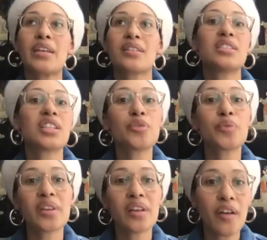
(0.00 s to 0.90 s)

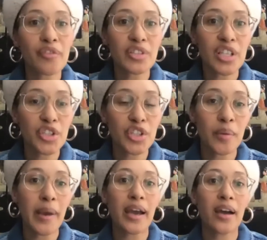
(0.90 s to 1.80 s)
continuing the conversation
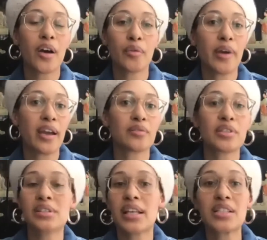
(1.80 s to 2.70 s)
about around
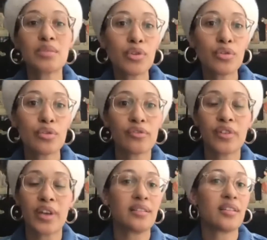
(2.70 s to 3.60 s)
let's move
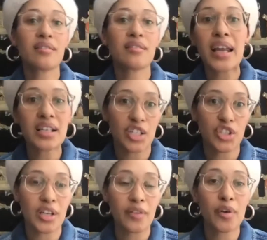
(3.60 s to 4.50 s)
and that
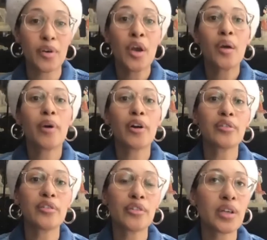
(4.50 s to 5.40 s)
initiative and
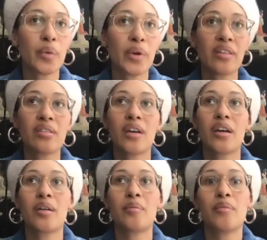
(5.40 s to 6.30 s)
partnering with
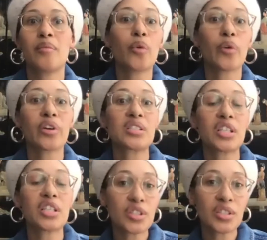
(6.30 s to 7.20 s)
um,
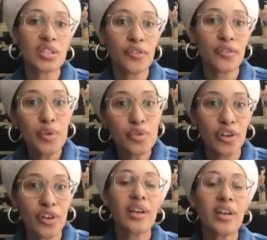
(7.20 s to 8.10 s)
organizations in the
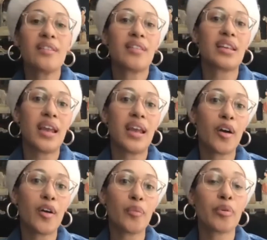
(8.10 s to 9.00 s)
future that can
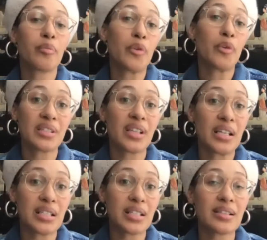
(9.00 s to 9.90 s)
help promote these
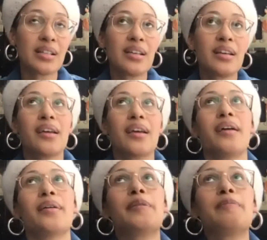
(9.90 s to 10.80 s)
ideas.
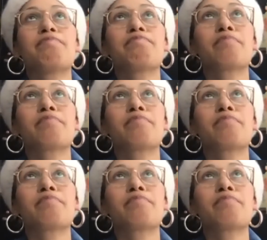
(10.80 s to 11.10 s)
Um,